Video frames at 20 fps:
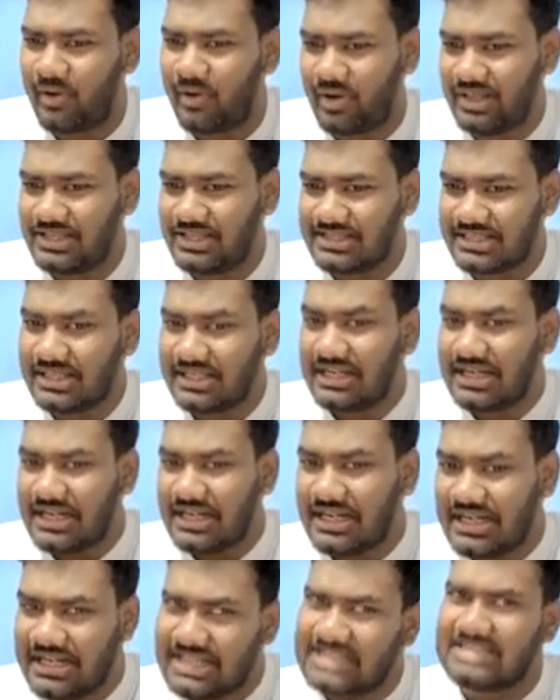points,
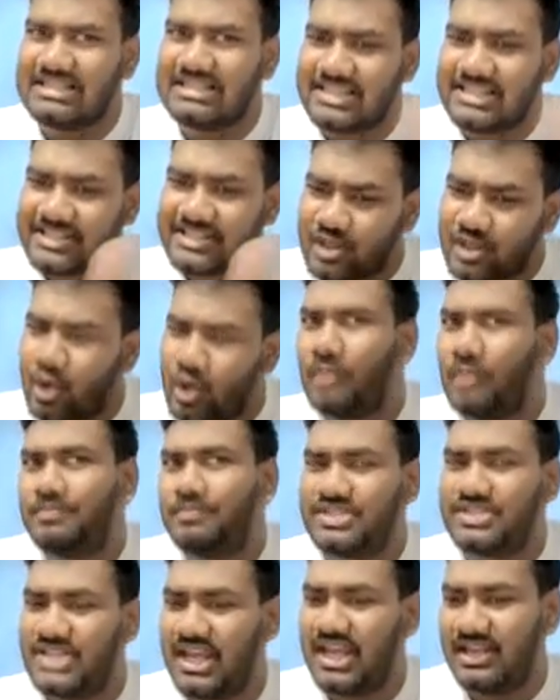does this slope
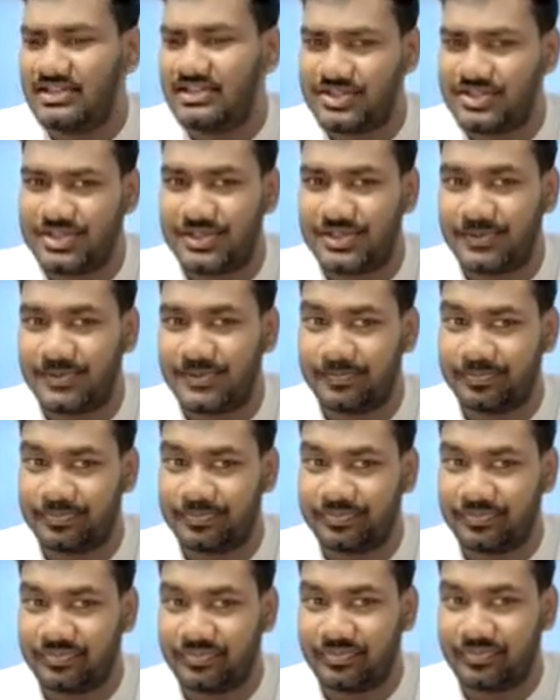change?
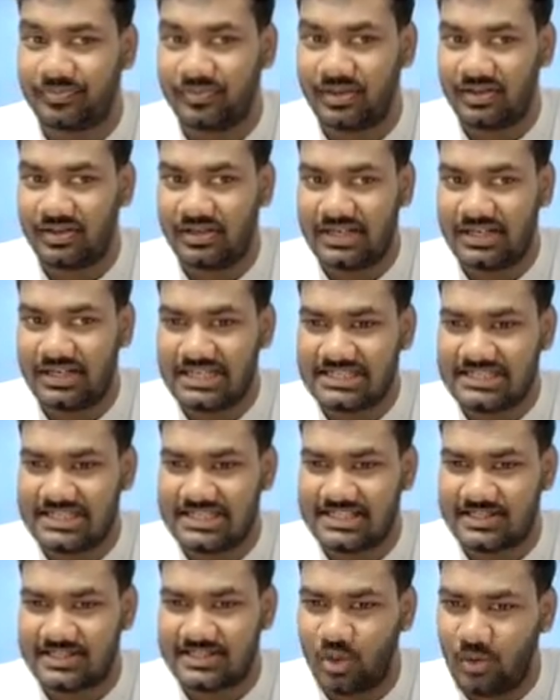Does
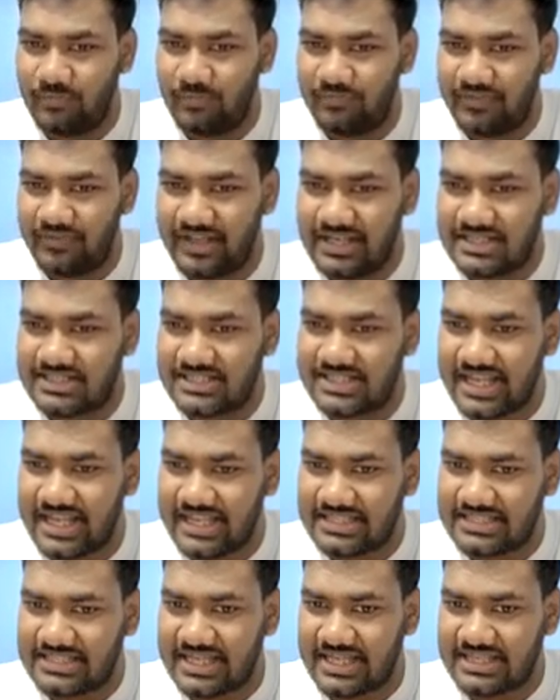this slope figure
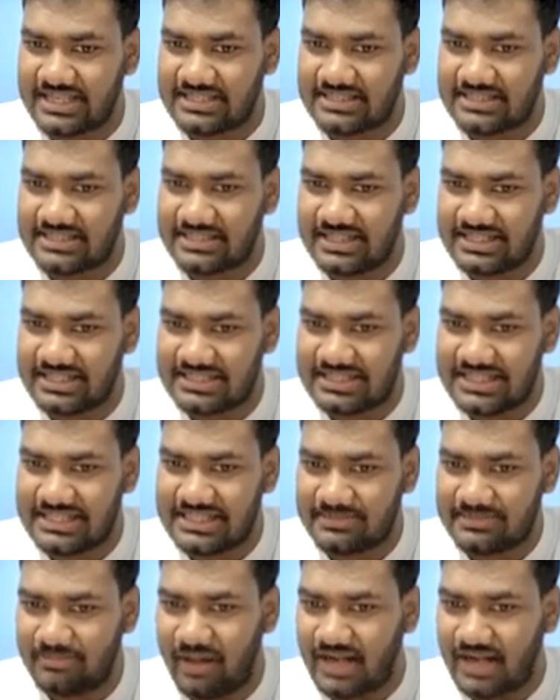change, guys? Does
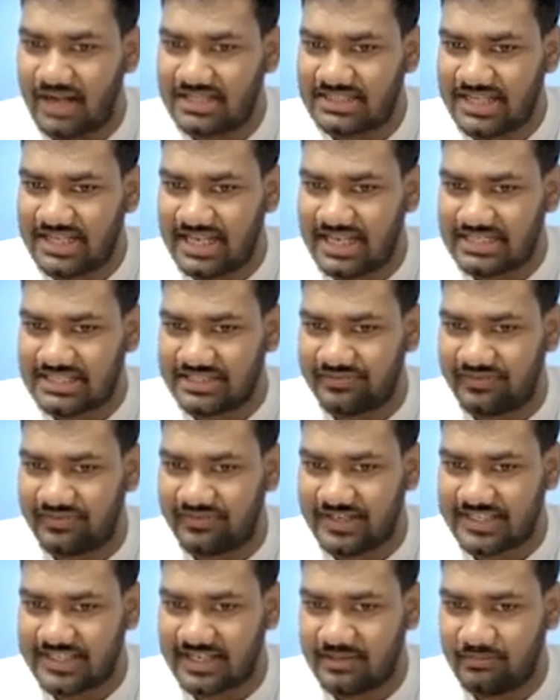this part change? This
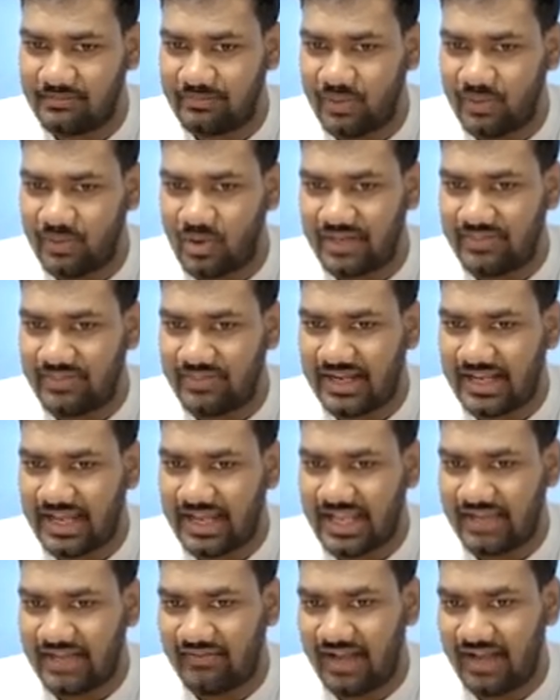first component that
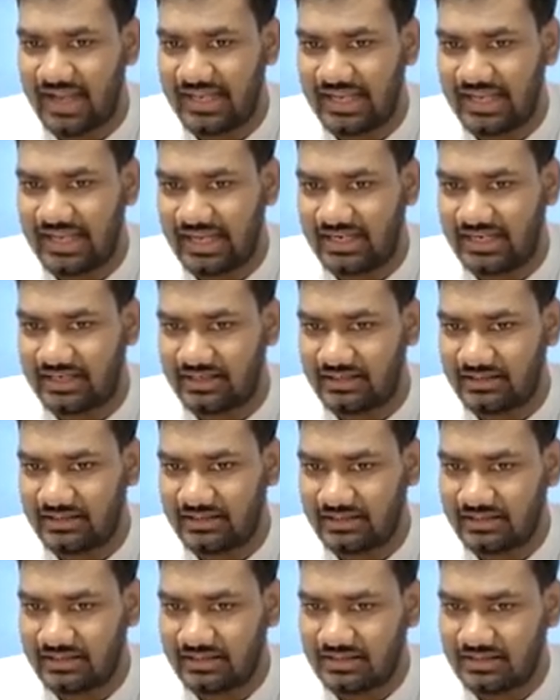I have highlighted,
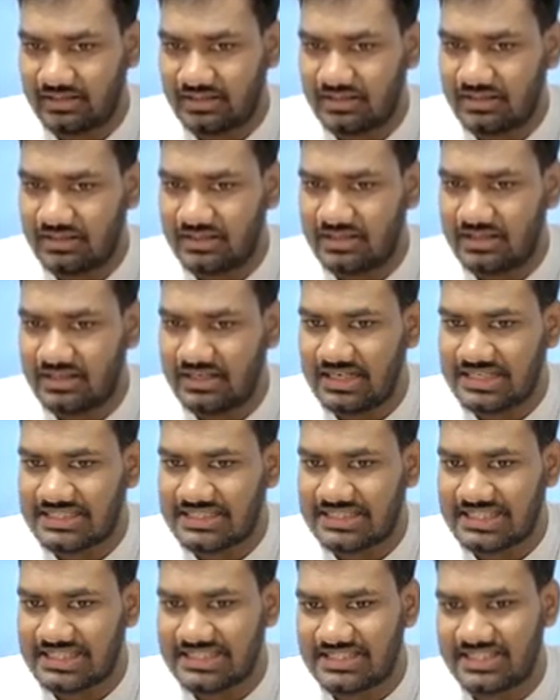does
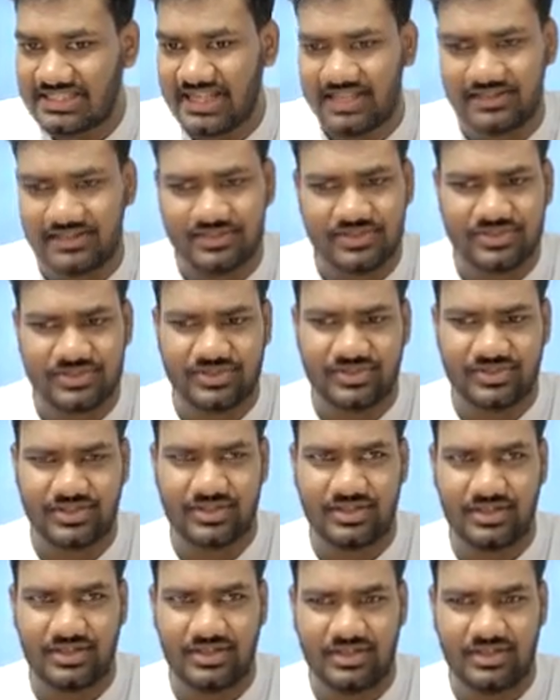this change?
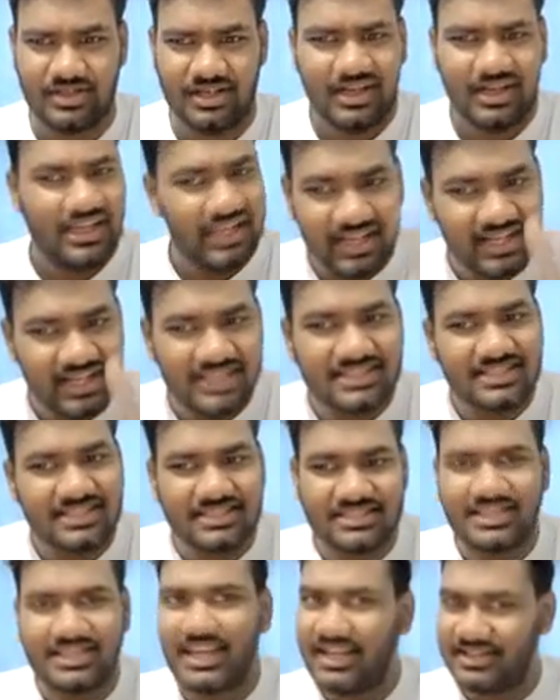It
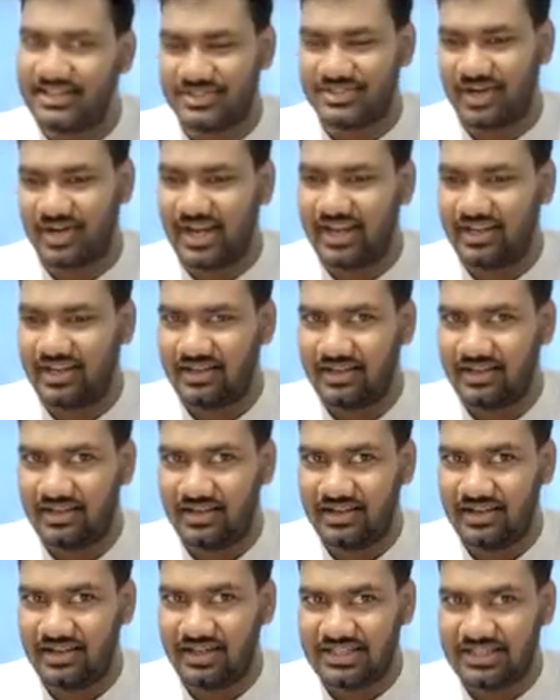doesn't change, right?
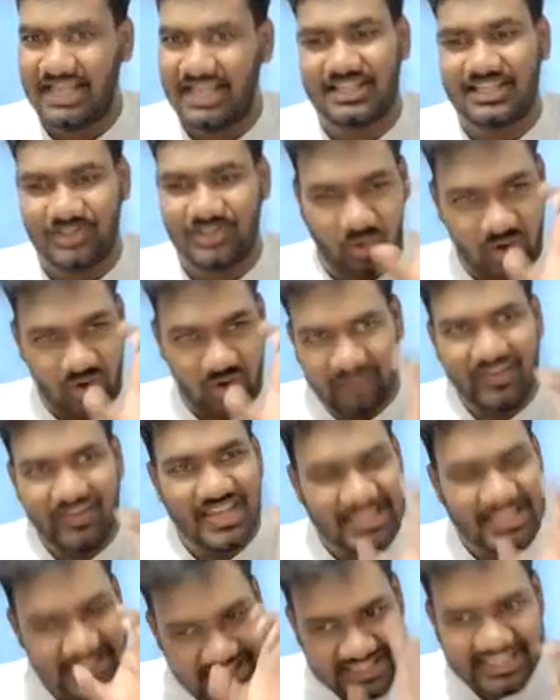That is
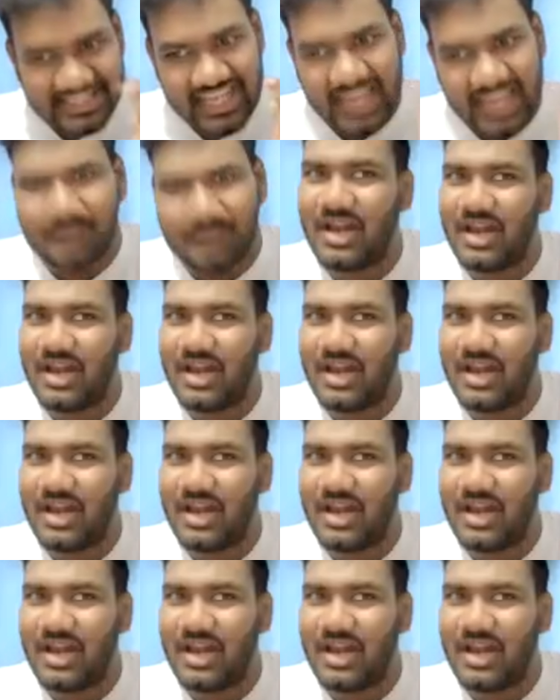always the same